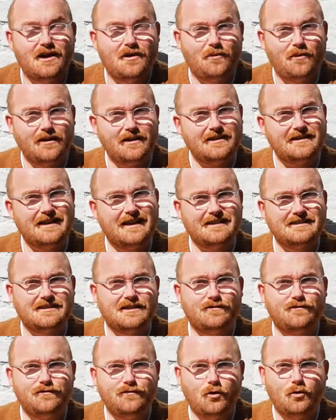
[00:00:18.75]
One of the days
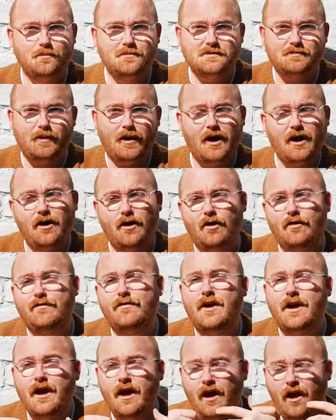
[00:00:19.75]
that forms part of
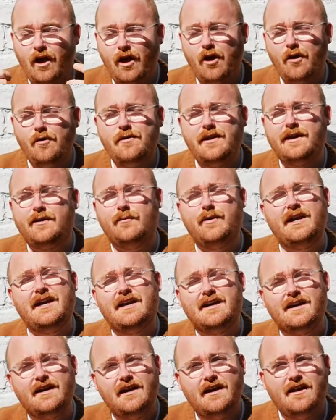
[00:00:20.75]
Holy
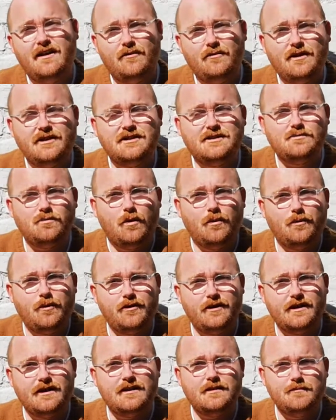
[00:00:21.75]
Week, which is what we're
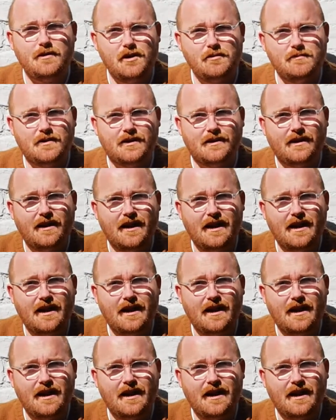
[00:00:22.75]
in at the moment.